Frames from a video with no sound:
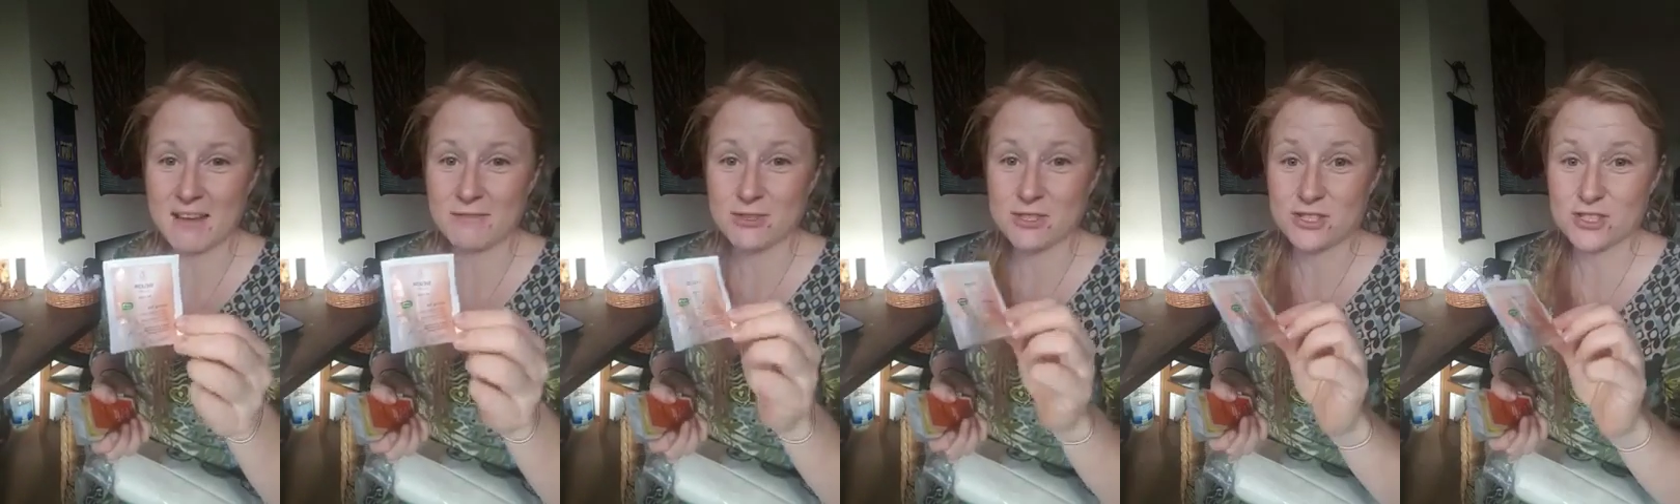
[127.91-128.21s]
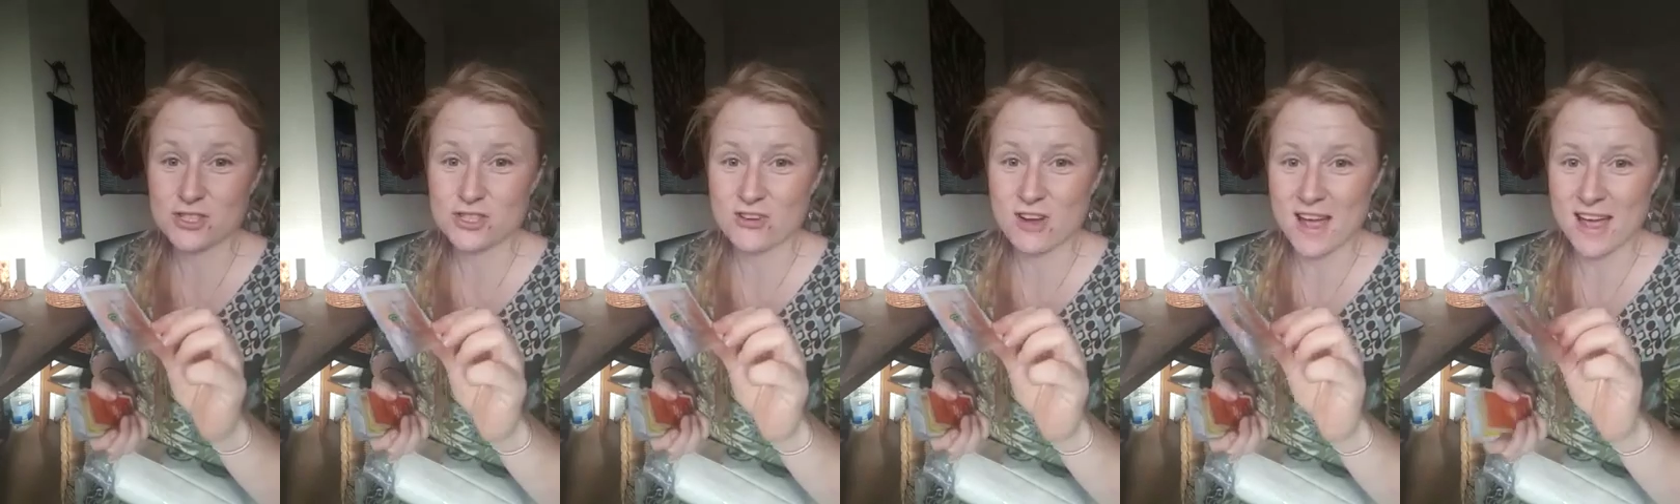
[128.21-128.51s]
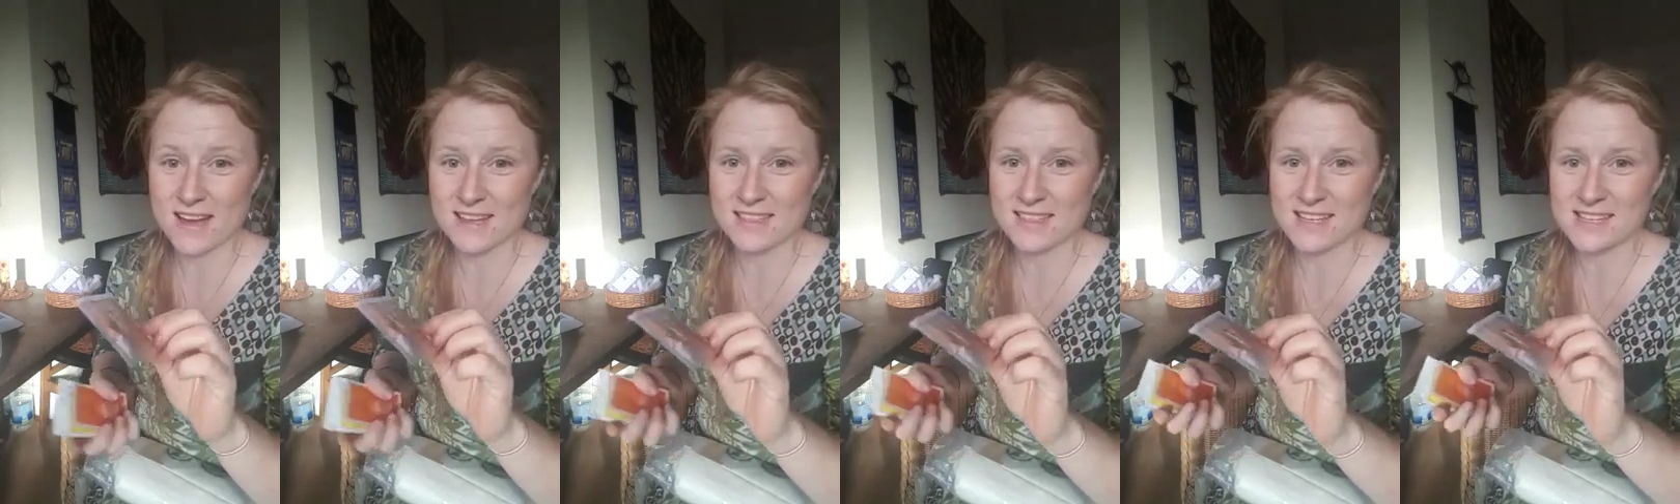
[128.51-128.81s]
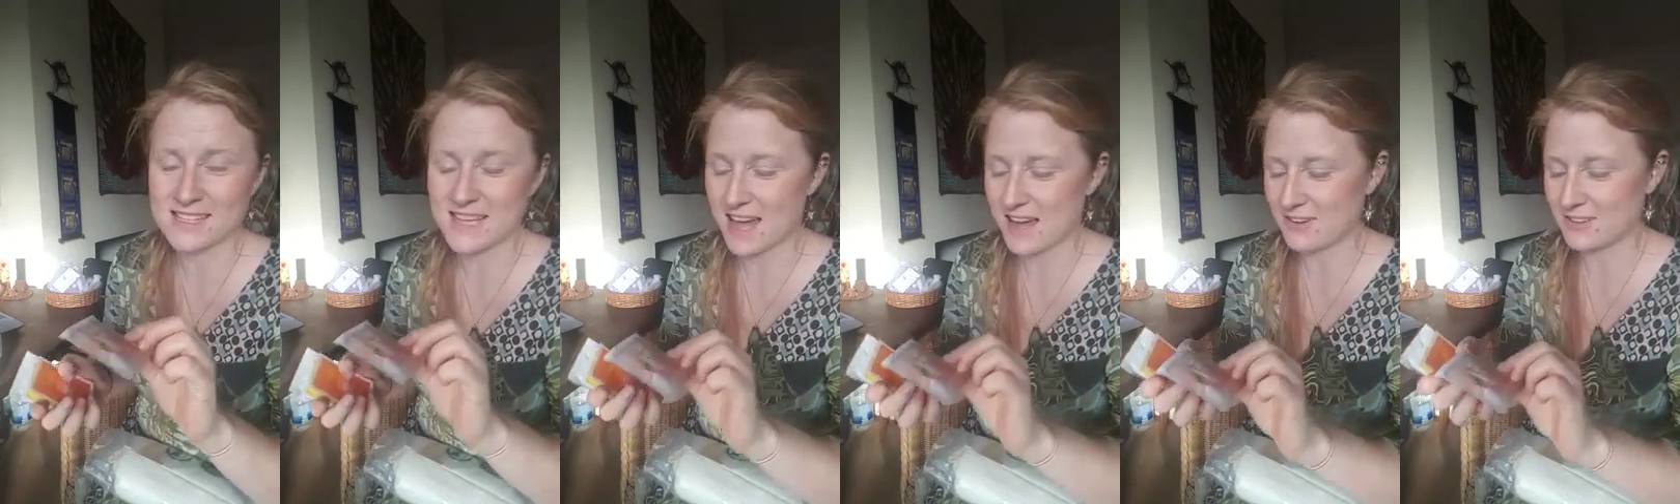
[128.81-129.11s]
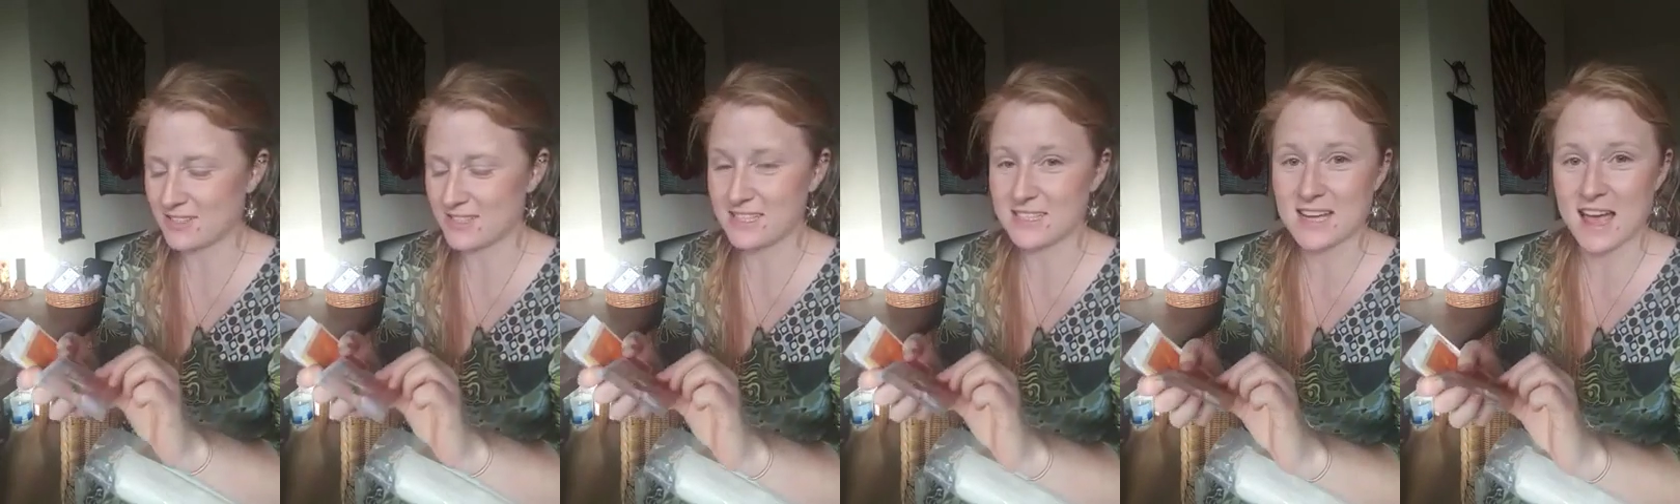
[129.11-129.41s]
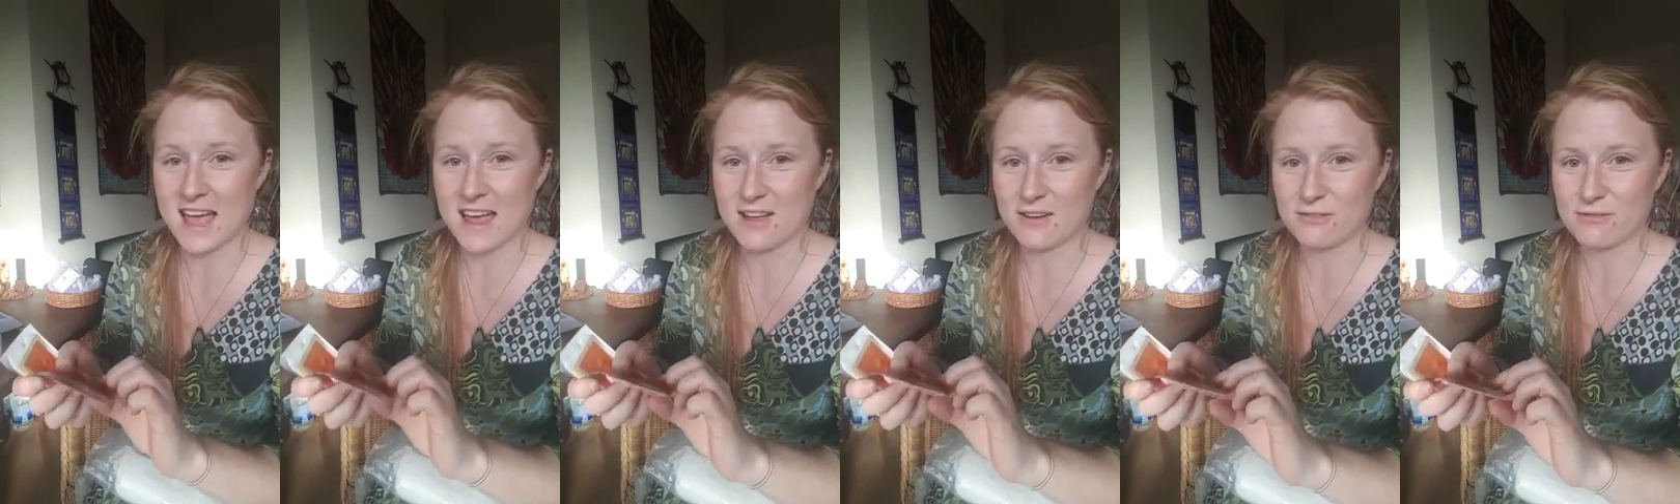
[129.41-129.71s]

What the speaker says: I've just tried this out today.